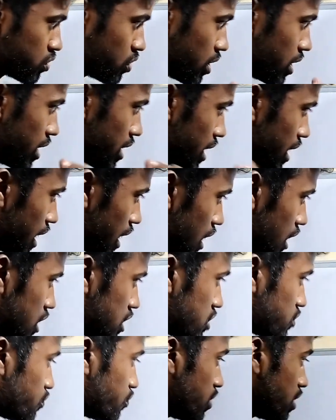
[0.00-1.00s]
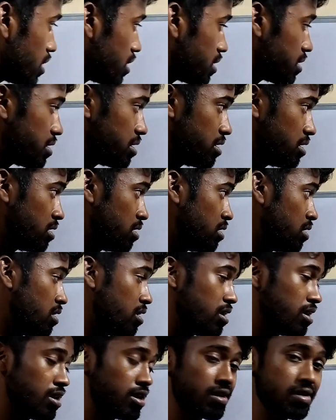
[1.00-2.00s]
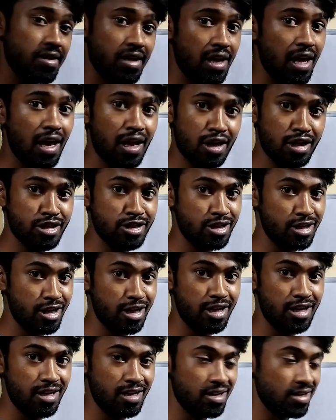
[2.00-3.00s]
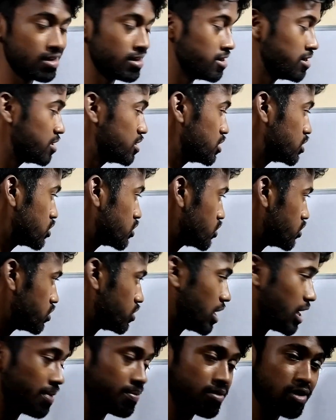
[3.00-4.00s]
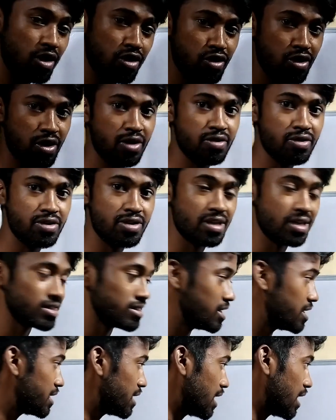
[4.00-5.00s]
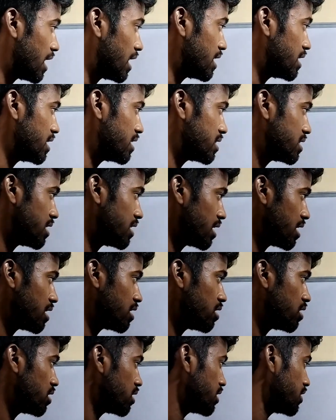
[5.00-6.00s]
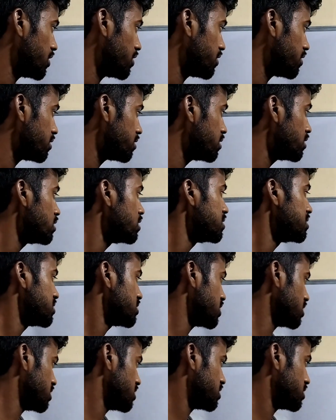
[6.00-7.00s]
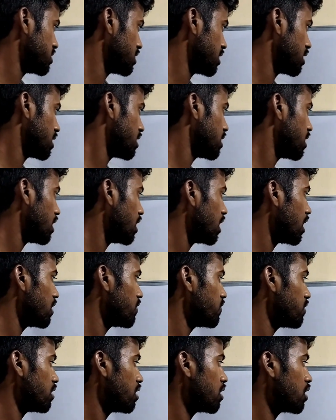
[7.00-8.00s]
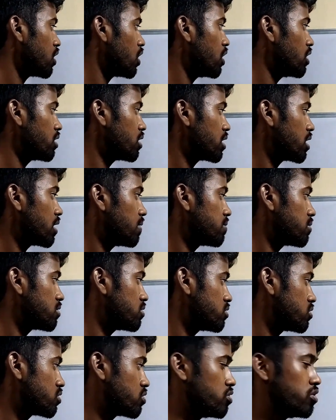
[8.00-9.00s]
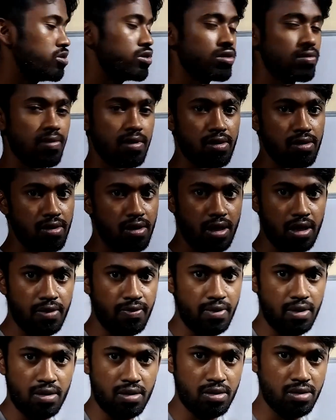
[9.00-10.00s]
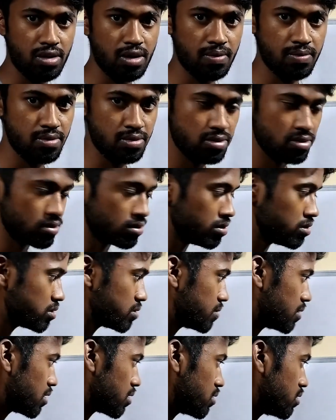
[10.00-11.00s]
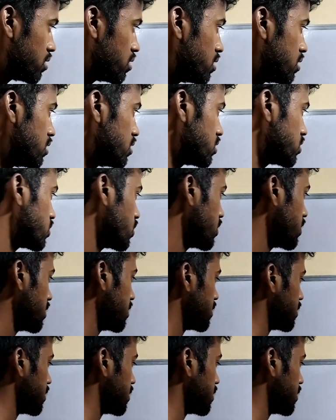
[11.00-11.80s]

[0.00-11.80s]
so in English we are learning English, right? So I'm not going to translate anything here. Just see, I will not come to school tomorrow. I will not come to school tomorrow. So